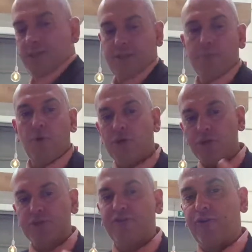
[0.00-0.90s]
the more
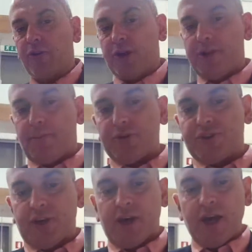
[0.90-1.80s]
useful, the
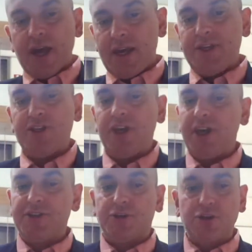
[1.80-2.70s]
most
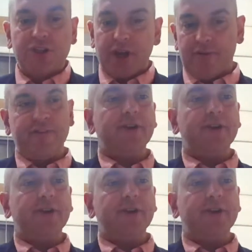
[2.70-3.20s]
easy to serve.